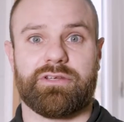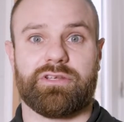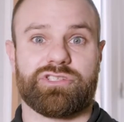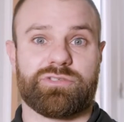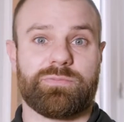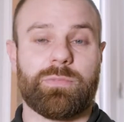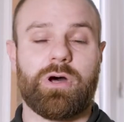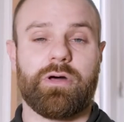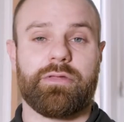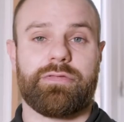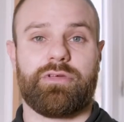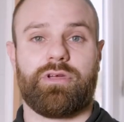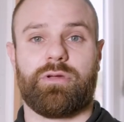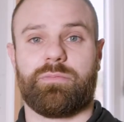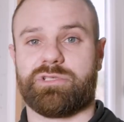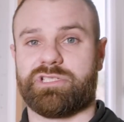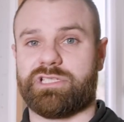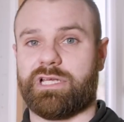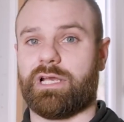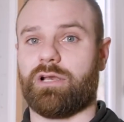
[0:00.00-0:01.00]
a smart
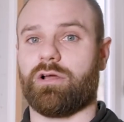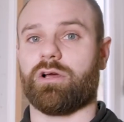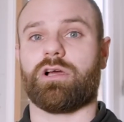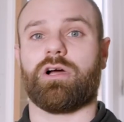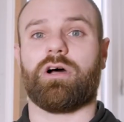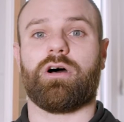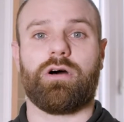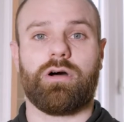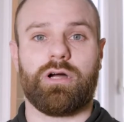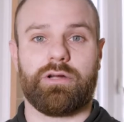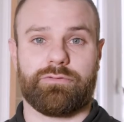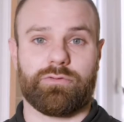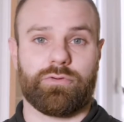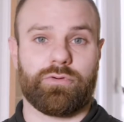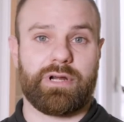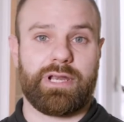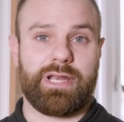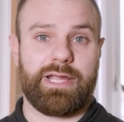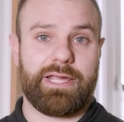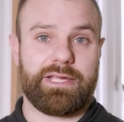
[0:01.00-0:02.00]
thermostat like a Hive
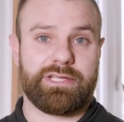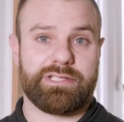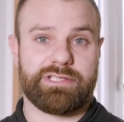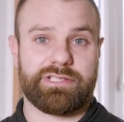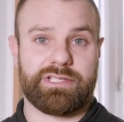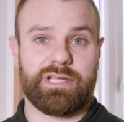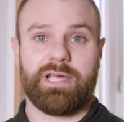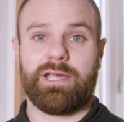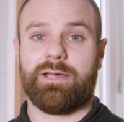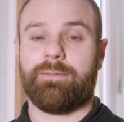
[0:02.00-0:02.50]
or a Nest.